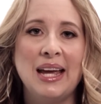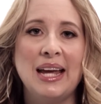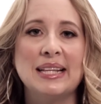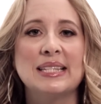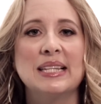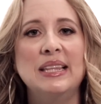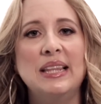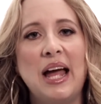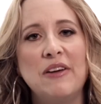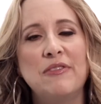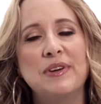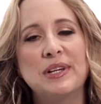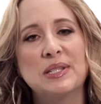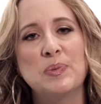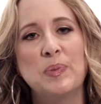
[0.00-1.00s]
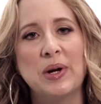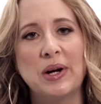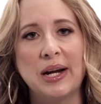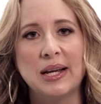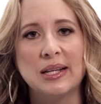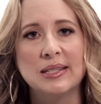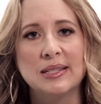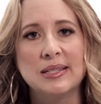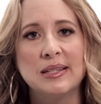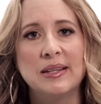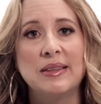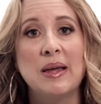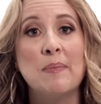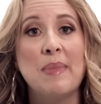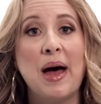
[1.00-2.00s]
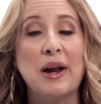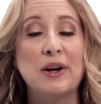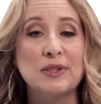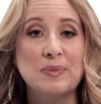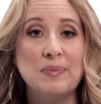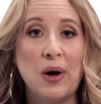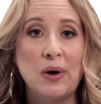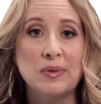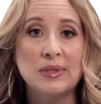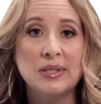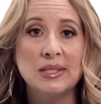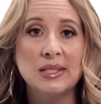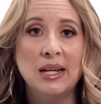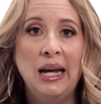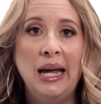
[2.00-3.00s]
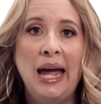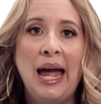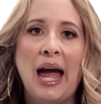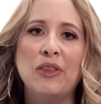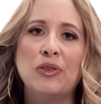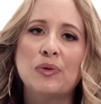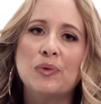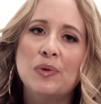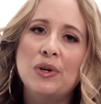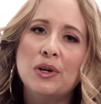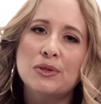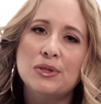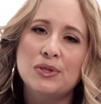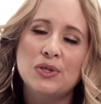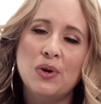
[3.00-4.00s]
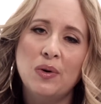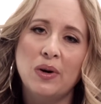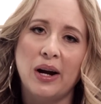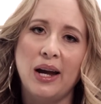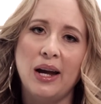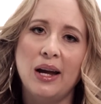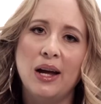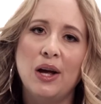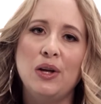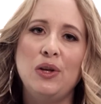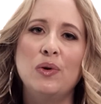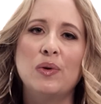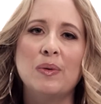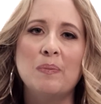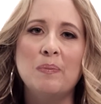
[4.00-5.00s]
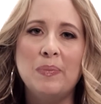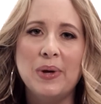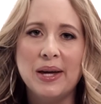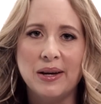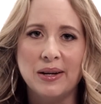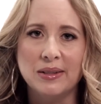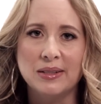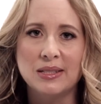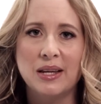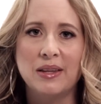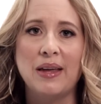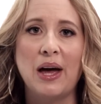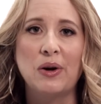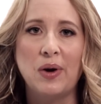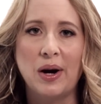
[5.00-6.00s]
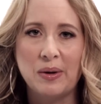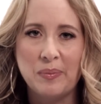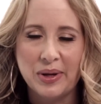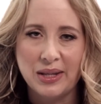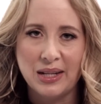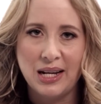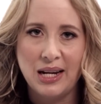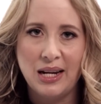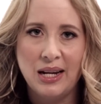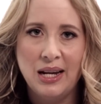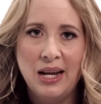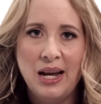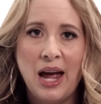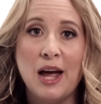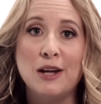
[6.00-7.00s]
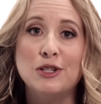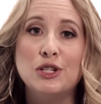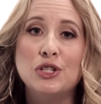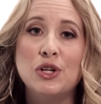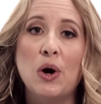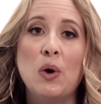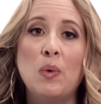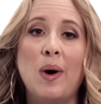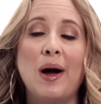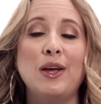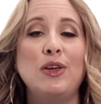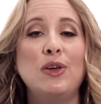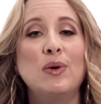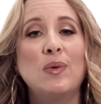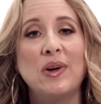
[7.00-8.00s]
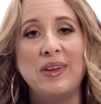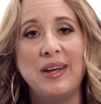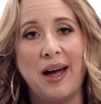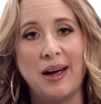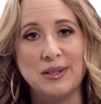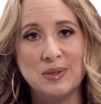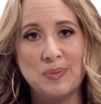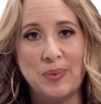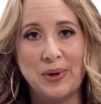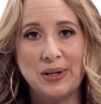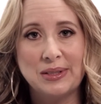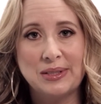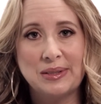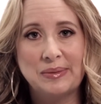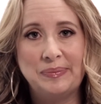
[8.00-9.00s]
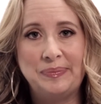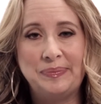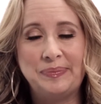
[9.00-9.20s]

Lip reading: It's life experience that matters most. And through your story, you can build that credibility and show why you are the expert.